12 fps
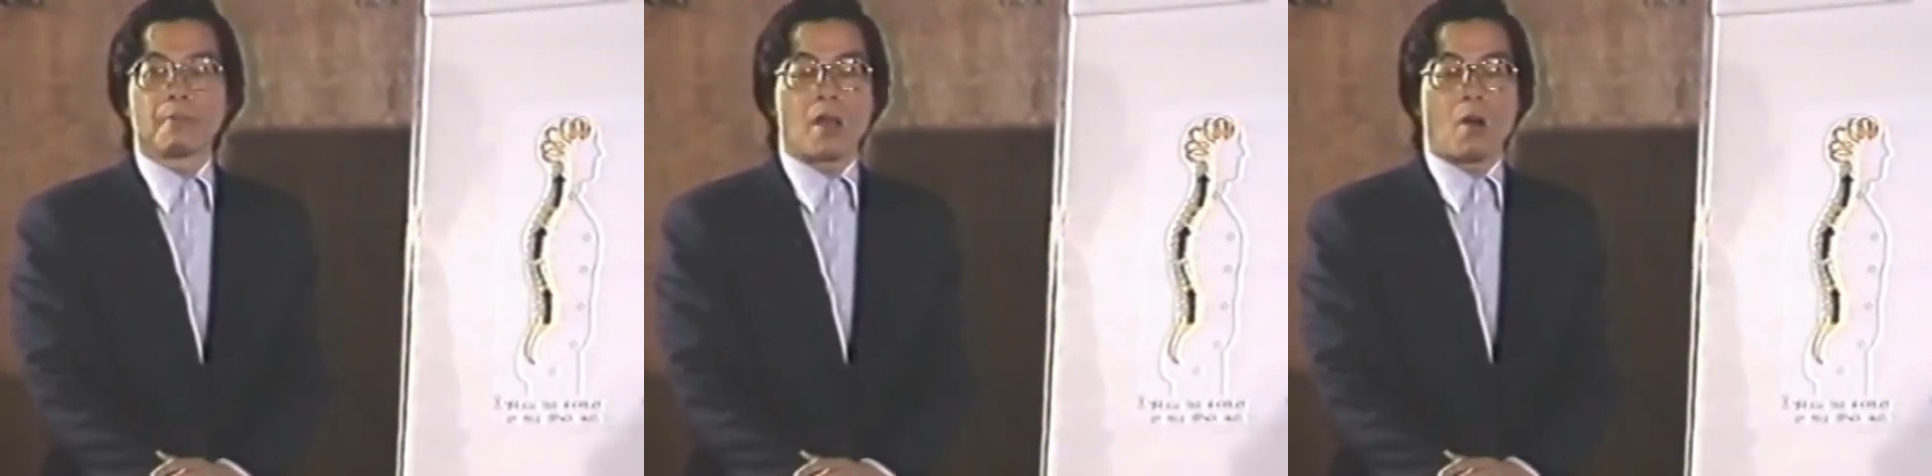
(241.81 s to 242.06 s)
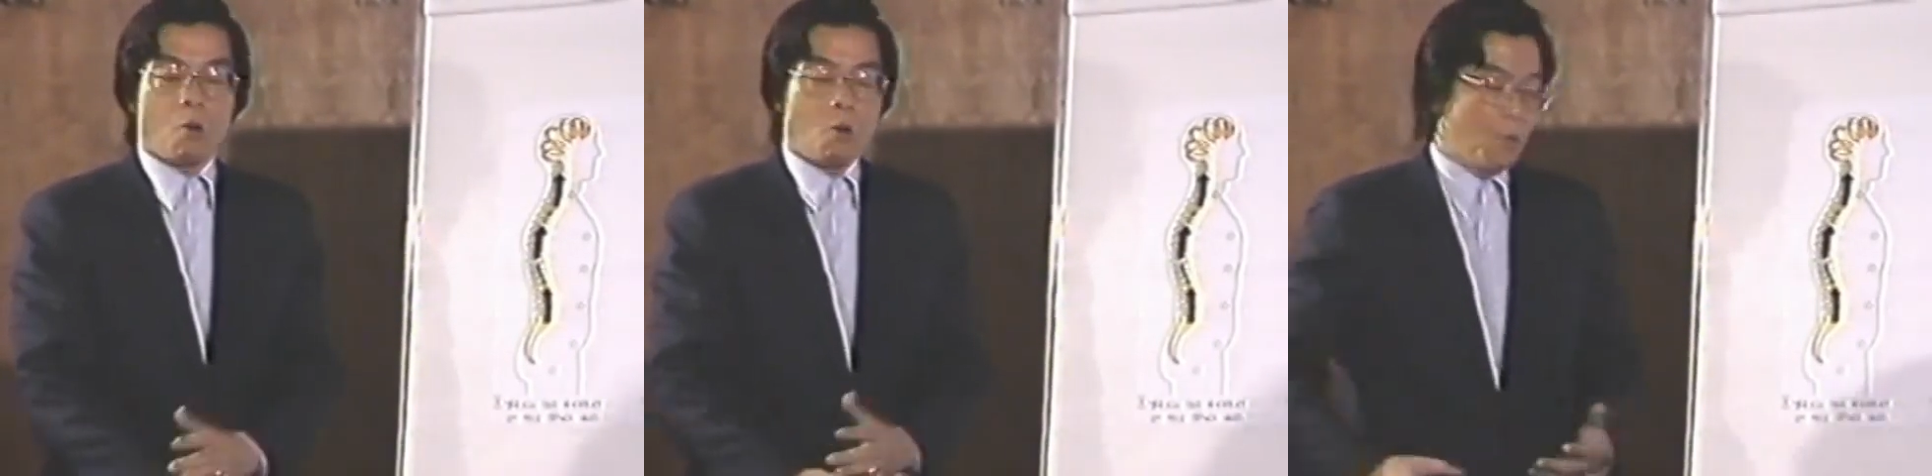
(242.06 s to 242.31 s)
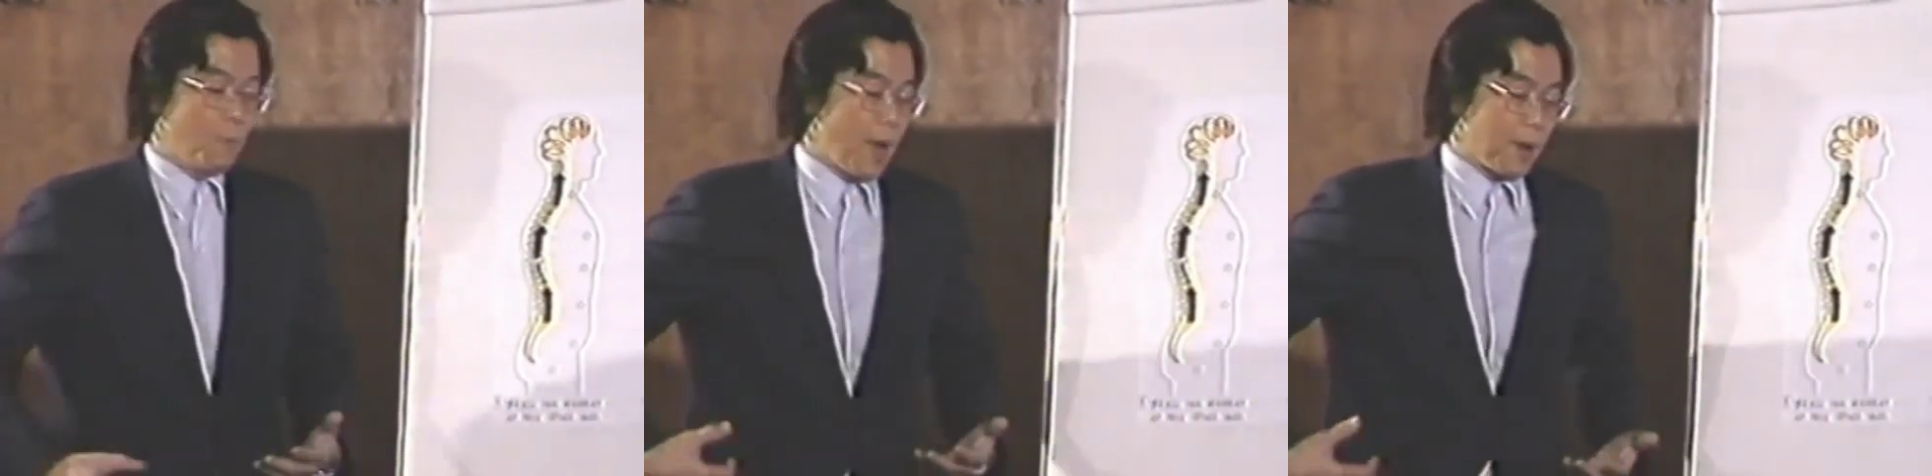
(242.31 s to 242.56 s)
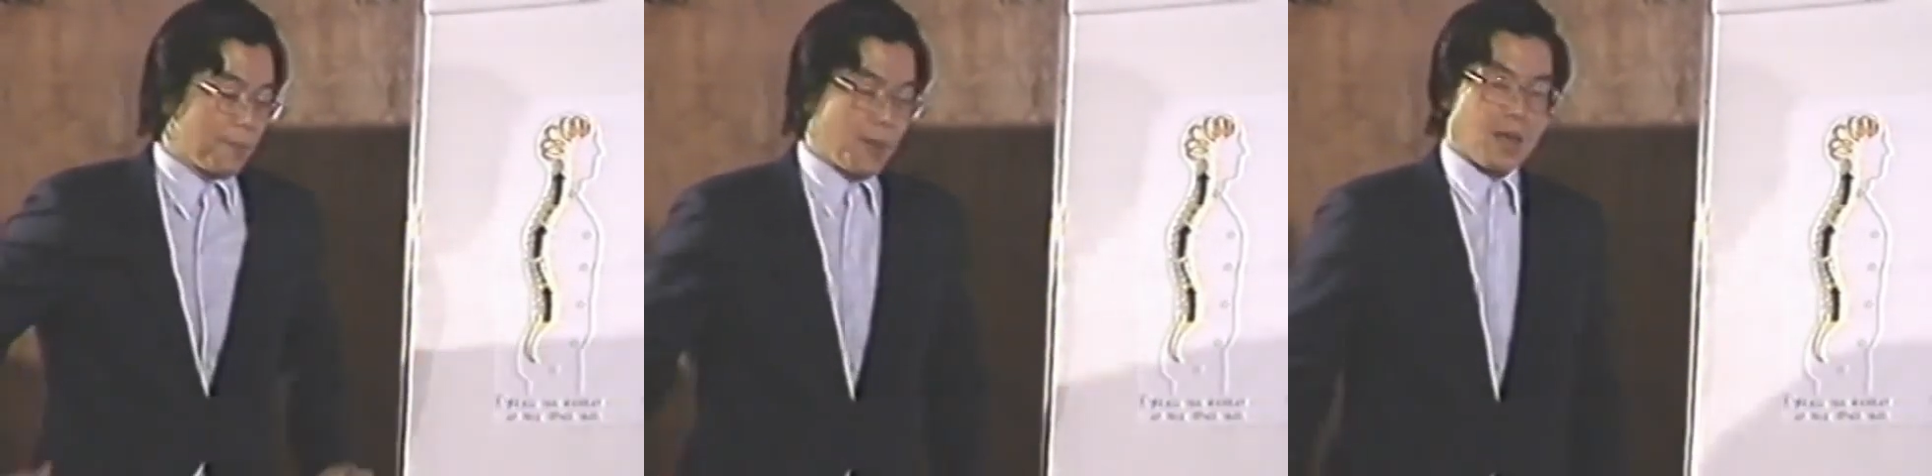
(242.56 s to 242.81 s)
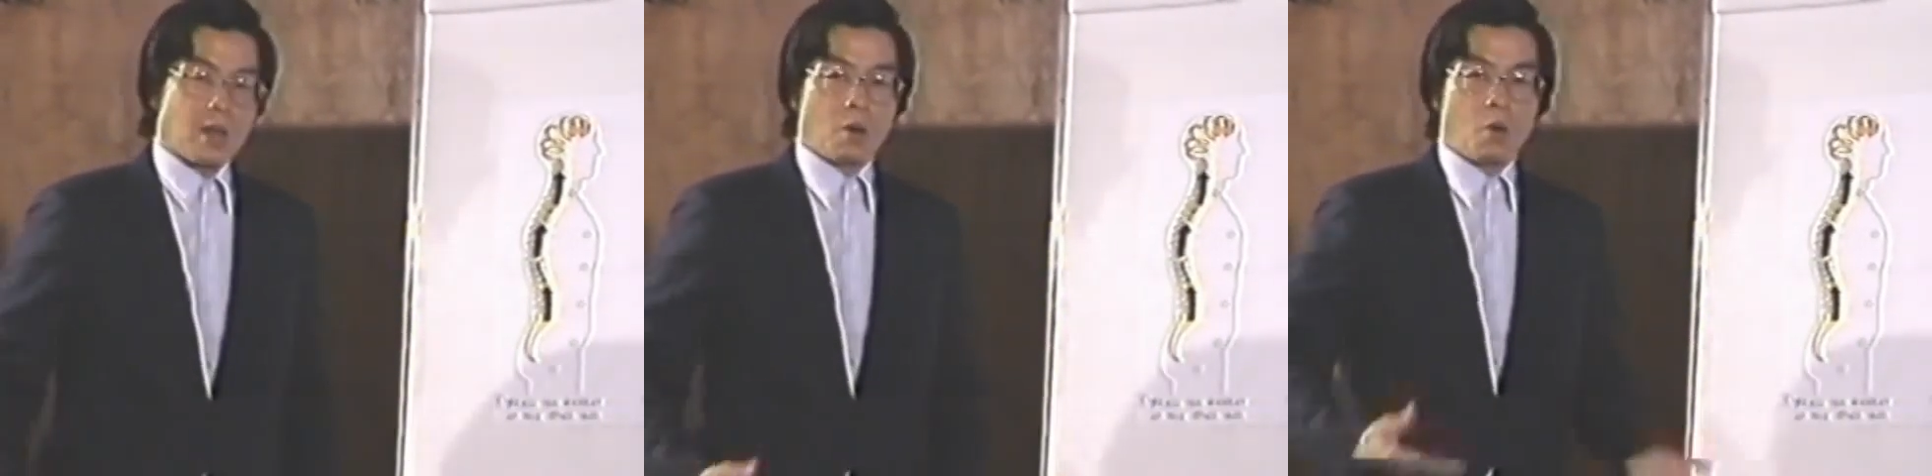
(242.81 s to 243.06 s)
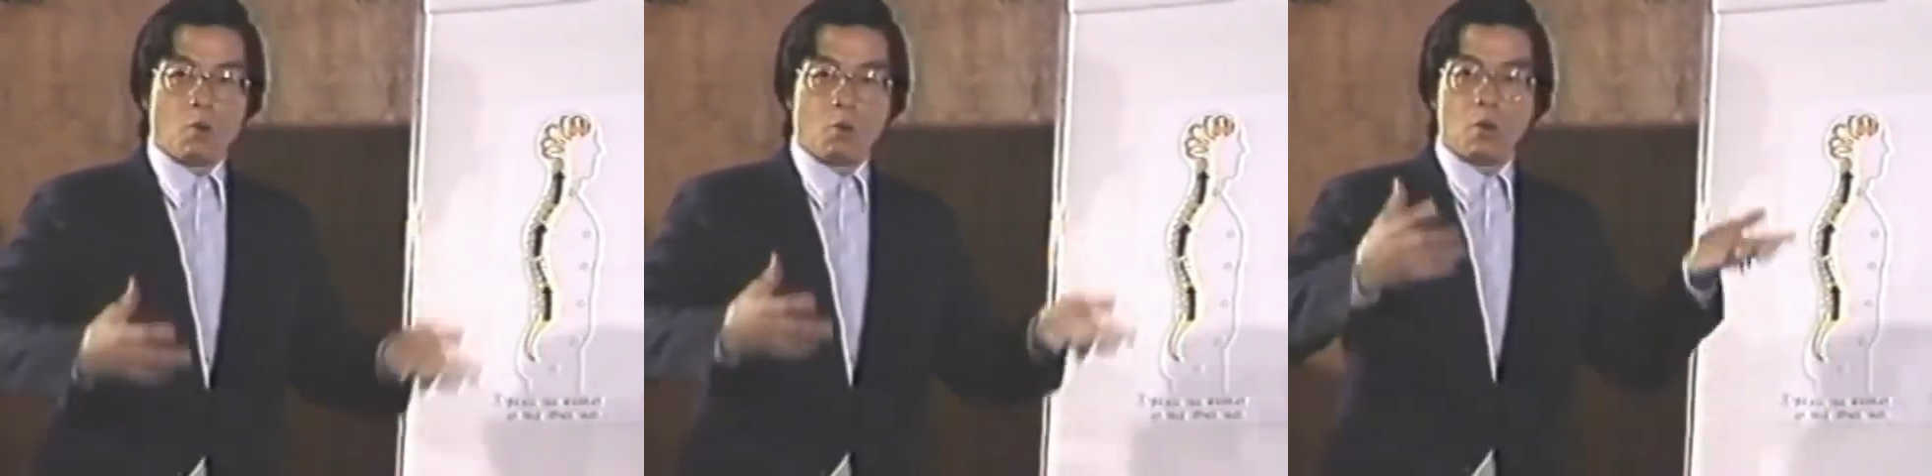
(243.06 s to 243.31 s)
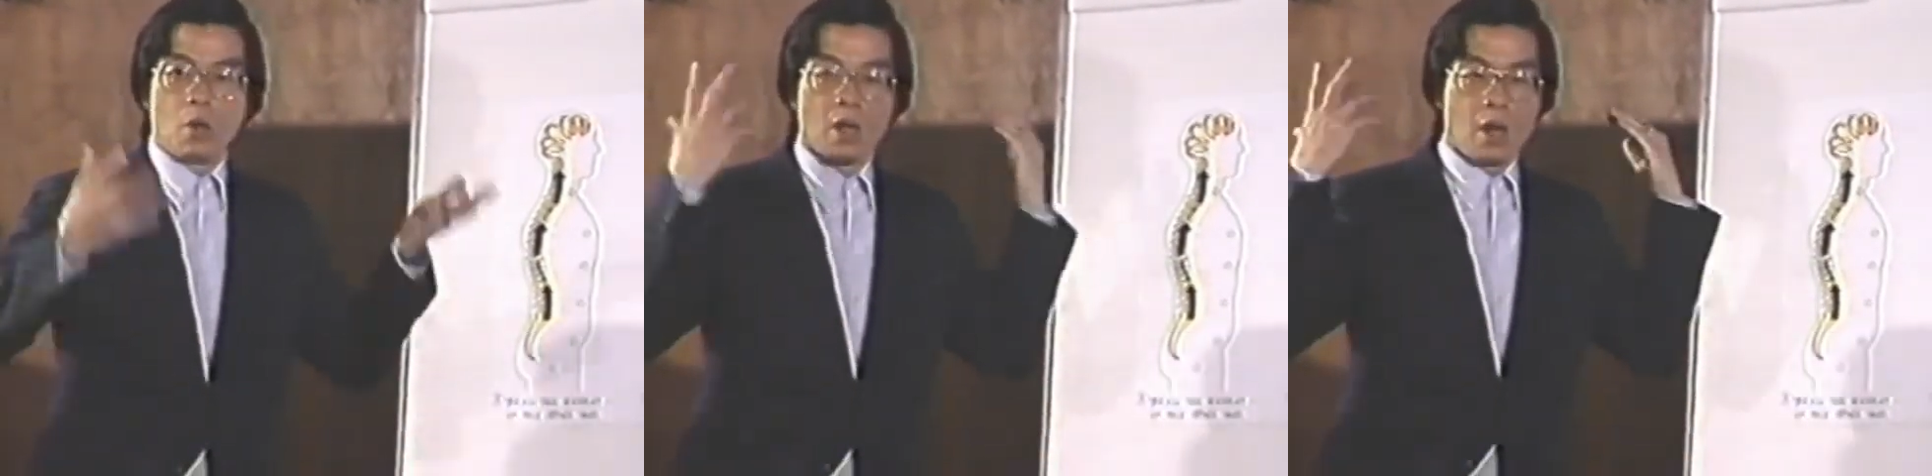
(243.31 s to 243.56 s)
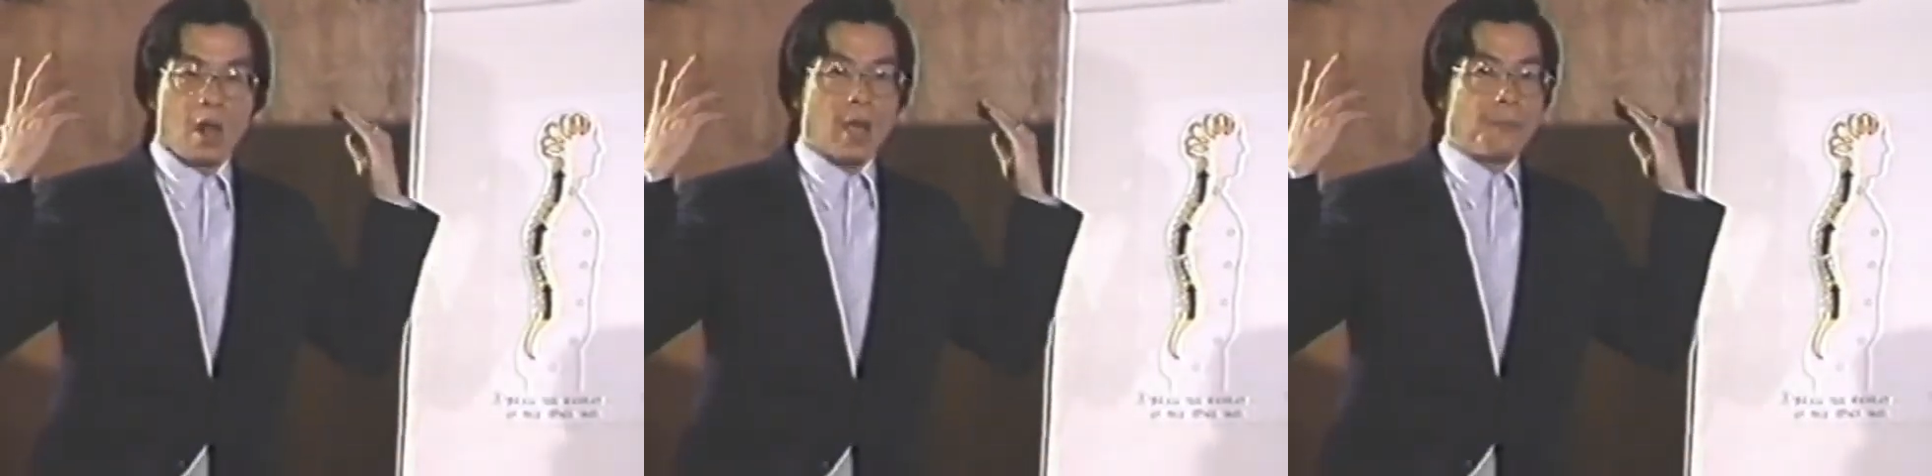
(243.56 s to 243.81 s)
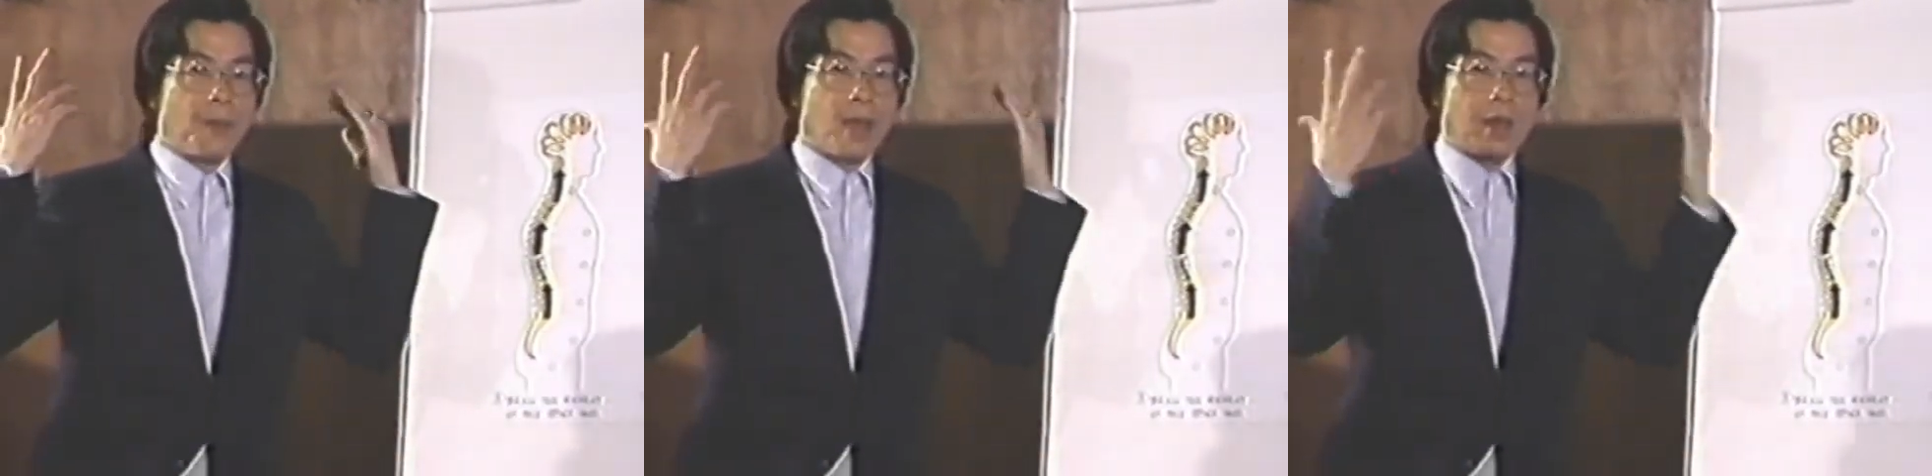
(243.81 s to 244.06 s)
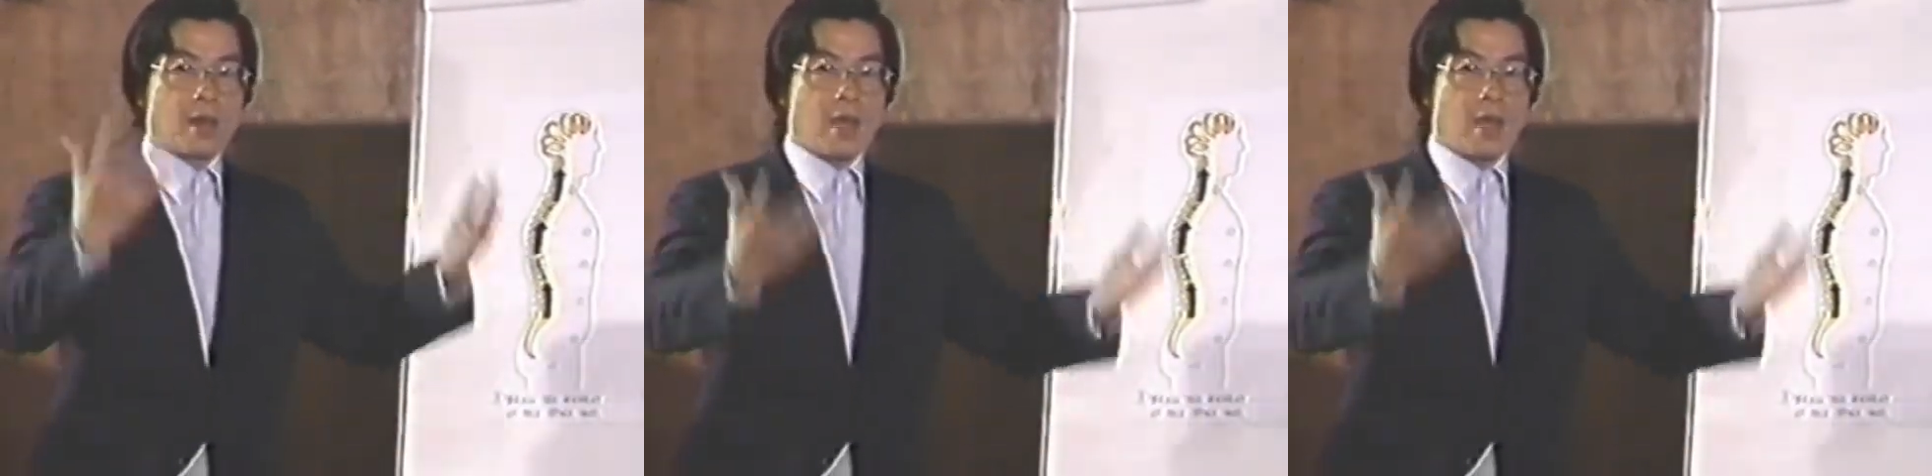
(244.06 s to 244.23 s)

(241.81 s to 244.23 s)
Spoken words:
whole back pain, whole leg pain,